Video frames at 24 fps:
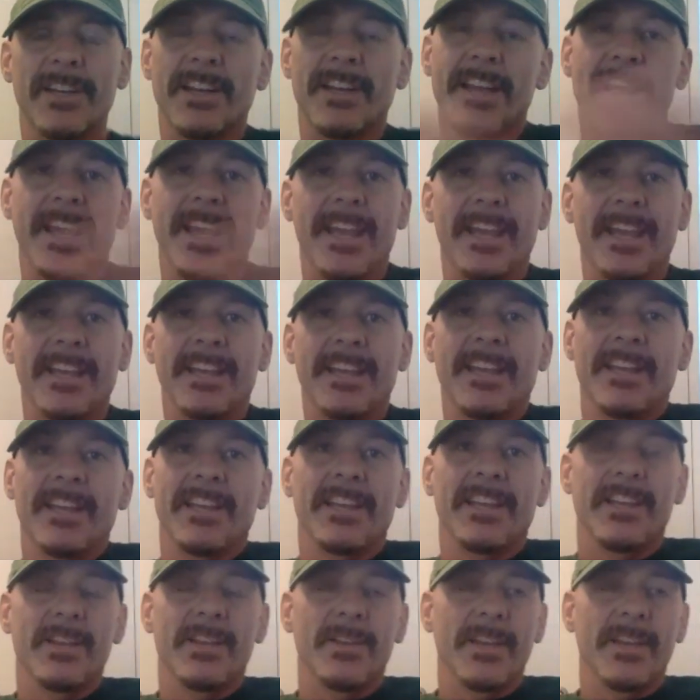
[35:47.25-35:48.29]
And hey,
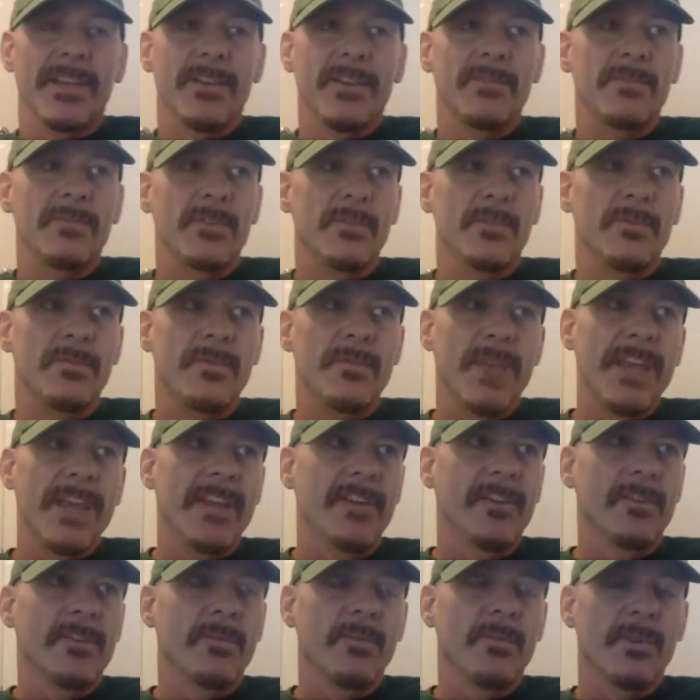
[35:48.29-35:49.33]
if you
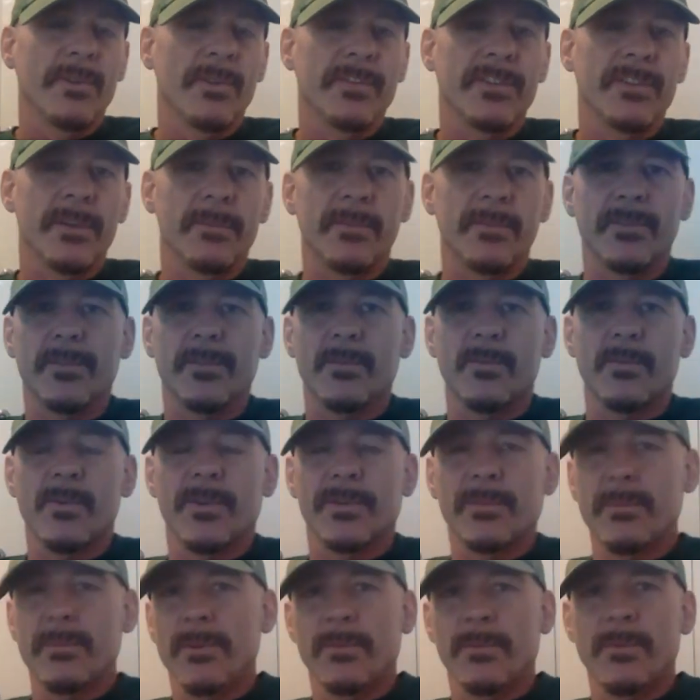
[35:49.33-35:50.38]
fail and worst comes to
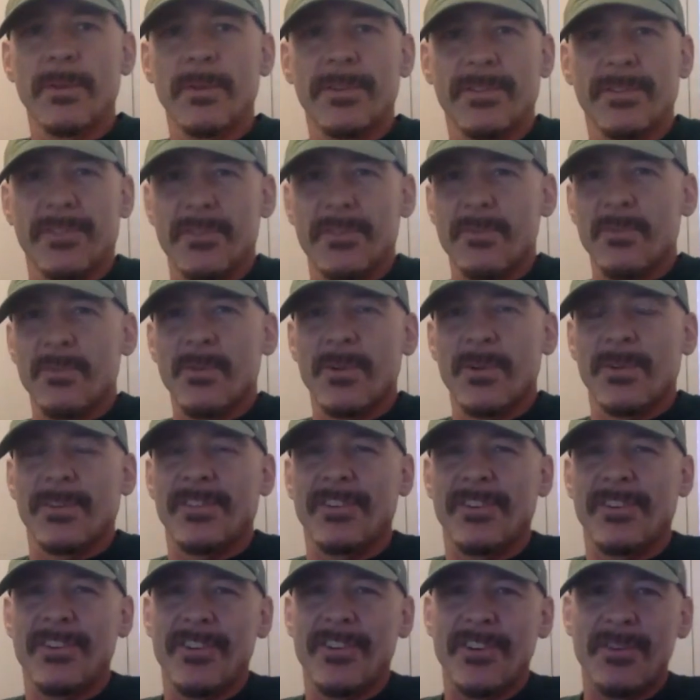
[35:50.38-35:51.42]
worst, but what's the
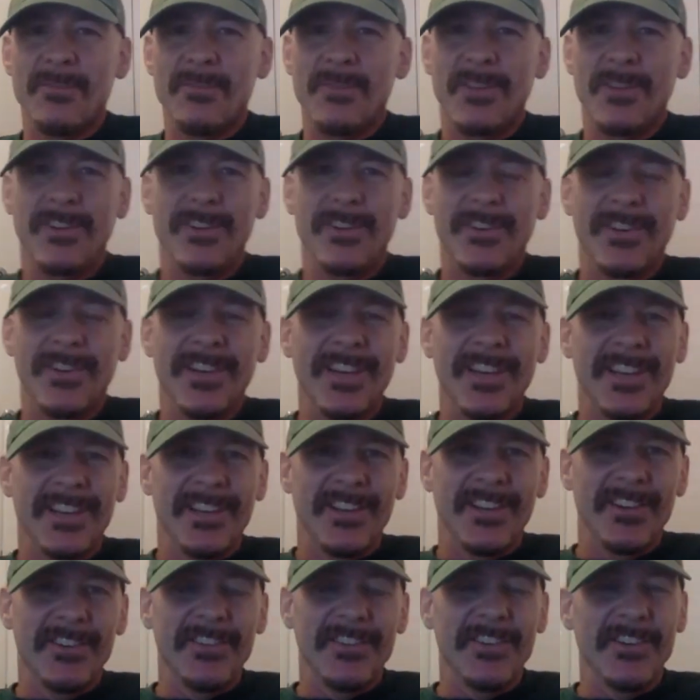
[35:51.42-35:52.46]
worst? You know what I mean?
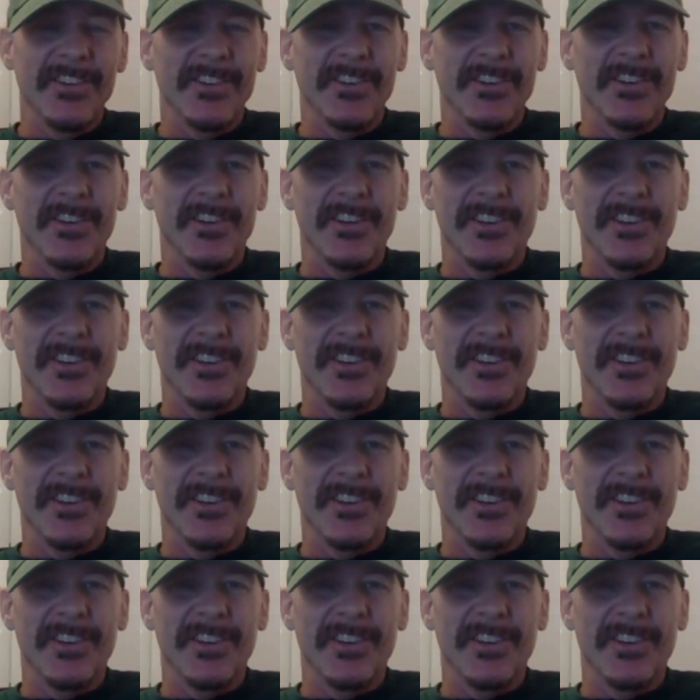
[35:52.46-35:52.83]
You're still gonna.